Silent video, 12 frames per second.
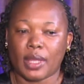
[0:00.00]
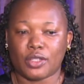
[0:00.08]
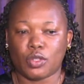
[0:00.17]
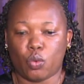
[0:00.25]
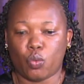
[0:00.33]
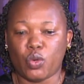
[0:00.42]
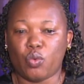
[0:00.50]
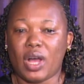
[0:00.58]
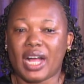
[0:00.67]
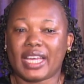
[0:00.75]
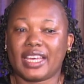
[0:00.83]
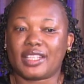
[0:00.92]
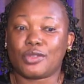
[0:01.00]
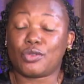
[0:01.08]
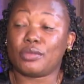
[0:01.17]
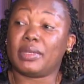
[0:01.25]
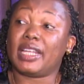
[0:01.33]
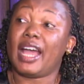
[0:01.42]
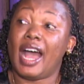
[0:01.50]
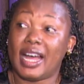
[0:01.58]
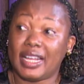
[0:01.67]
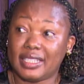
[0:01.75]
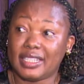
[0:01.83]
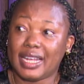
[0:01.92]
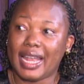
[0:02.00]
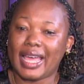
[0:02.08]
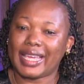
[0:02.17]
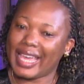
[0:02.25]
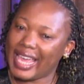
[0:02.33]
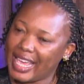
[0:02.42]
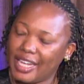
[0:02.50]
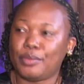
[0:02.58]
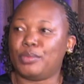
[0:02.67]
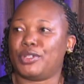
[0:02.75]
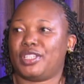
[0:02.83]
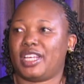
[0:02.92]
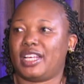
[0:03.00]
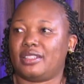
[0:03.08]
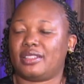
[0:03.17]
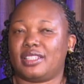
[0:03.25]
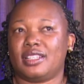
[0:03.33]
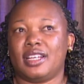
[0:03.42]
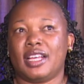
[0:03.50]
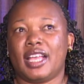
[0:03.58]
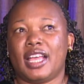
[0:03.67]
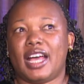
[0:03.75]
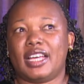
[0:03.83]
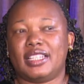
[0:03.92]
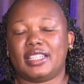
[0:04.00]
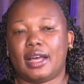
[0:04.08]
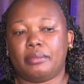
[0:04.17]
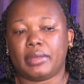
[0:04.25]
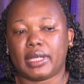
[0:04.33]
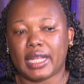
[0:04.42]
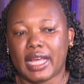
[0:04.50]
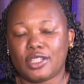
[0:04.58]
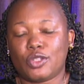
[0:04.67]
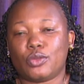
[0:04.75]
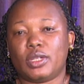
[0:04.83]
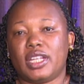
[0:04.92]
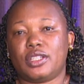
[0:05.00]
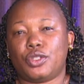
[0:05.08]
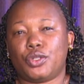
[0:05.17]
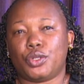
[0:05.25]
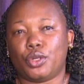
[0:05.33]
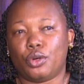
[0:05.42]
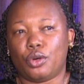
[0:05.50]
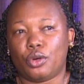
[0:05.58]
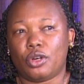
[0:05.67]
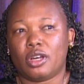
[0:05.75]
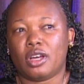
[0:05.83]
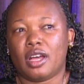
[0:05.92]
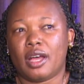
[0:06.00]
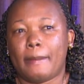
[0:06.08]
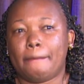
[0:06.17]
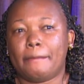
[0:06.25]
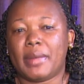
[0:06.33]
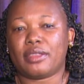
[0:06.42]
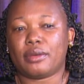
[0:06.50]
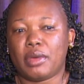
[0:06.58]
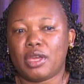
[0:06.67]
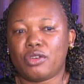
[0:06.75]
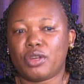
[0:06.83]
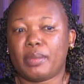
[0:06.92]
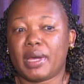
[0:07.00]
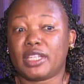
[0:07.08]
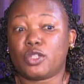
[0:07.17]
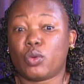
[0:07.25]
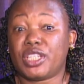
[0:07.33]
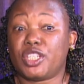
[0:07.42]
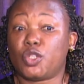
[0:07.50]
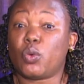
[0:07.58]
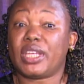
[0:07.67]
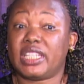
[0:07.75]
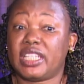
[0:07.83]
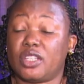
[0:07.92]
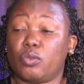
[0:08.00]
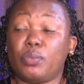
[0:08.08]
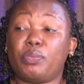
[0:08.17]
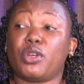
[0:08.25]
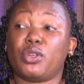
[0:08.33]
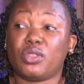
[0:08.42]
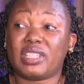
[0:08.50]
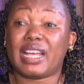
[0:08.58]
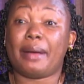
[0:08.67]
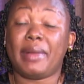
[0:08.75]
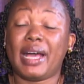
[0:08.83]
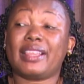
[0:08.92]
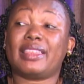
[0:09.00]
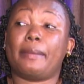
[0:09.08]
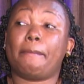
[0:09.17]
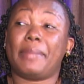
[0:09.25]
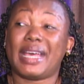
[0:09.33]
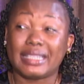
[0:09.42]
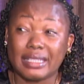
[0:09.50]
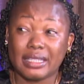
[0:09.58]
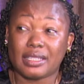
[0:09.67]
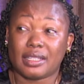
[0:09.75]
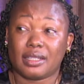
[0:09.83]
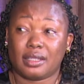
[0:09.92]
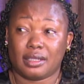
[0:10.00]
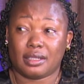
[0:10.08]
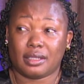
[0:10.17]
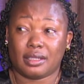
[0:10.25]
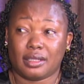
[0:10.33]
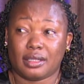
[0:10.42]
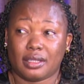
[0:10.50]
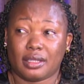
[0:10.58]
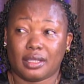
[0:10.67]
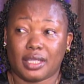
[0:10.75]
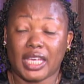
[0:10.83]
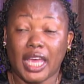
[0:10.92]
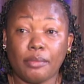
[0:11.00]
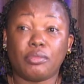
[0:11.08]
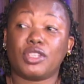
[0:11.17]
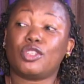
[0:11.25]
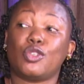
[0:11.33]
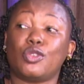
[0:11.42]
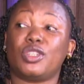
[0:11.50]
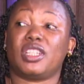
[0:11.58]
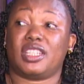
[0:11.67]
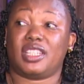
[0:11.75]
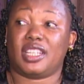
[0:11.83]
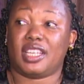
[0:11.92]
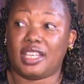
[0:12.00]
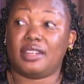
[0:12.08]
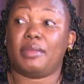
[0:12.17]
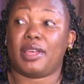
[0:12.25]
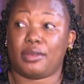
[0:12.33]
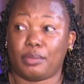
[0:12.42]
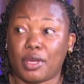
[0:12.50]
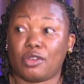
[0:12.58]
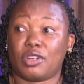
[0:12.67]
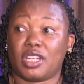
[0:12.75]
So we work extremely hard like anybody else. And I'm glad to let you know, Mother Mary, by 2020, we produced among the best Cambridge student in Mother Mary.